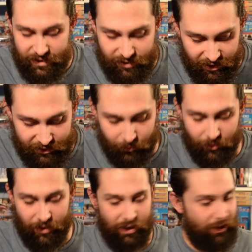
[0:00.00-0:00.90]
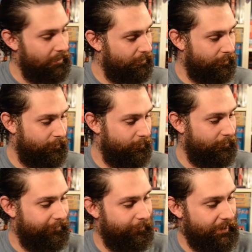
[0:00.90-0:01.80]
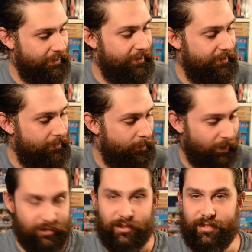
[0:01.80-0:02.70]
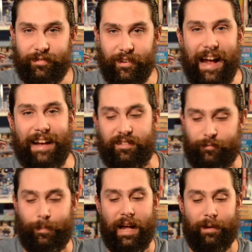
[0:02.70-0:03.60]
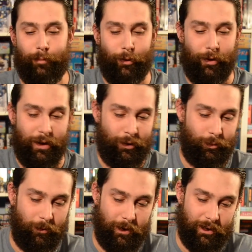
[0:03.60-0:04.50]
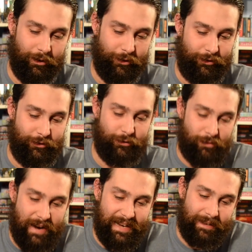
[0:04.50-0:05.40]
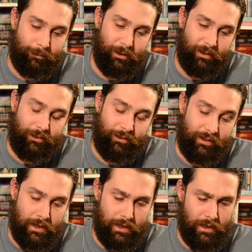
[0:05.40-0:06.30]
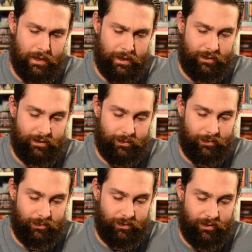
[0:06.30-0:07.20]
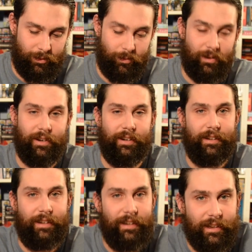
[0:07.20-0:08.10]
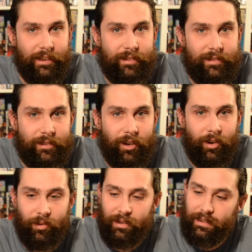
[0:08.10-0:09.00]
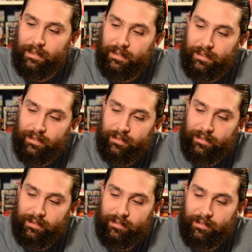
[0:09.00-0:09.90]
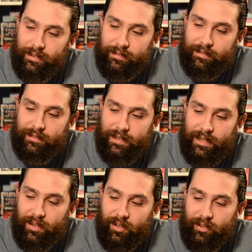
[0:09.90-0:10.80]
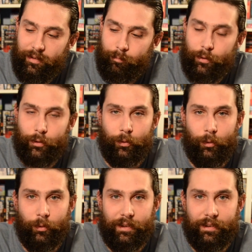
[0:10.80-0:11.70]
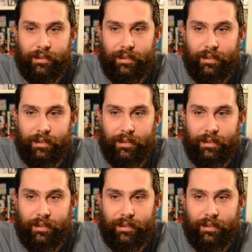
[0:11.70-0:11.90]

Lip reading: title with the purchase of Last Bible was Dragon Ball Z. I don't know what it is though. It looks like there's like Cell and Boo and